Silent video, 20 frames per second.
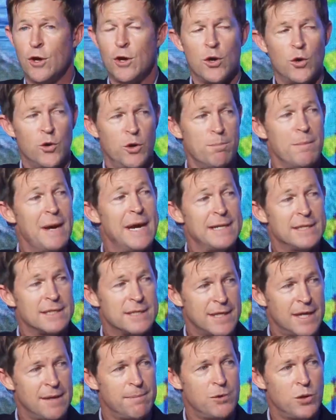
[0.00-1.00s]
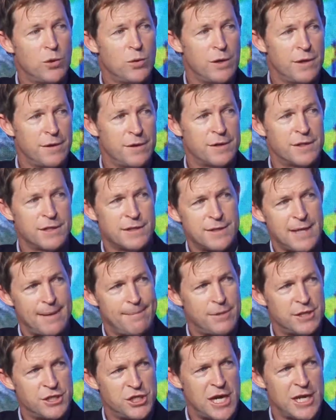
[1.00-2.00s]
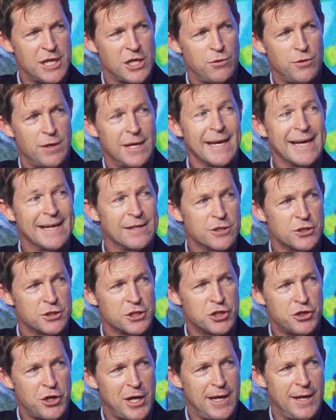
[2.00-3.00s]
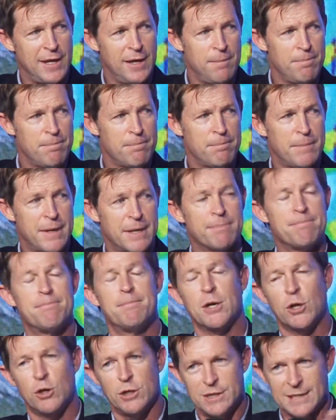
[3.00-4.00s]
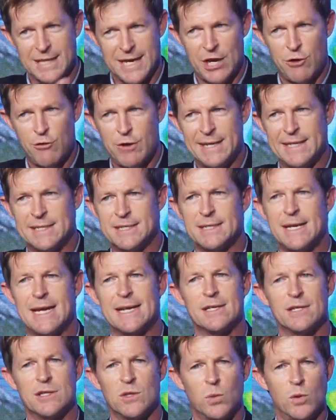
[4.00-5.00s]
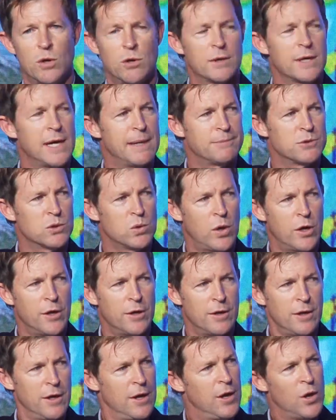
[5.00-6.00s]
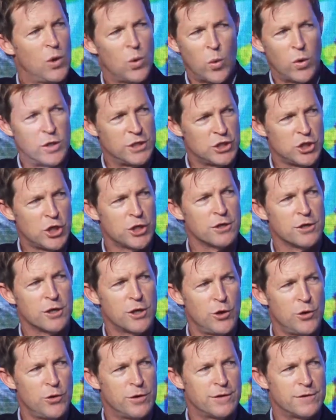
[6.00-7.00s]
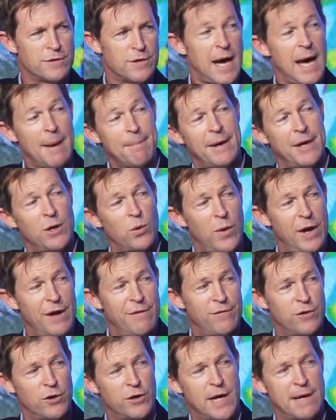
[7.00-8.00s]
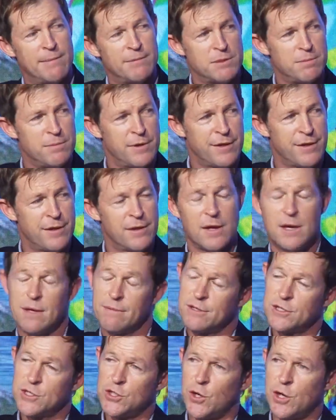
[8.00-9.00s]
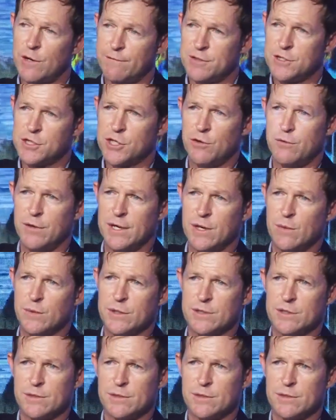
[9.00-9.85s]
who had made his debut in the December-January against Australia, but because they had already selected the World Cup squad, was not included. So I made way for Graham Smith. The start of his career was...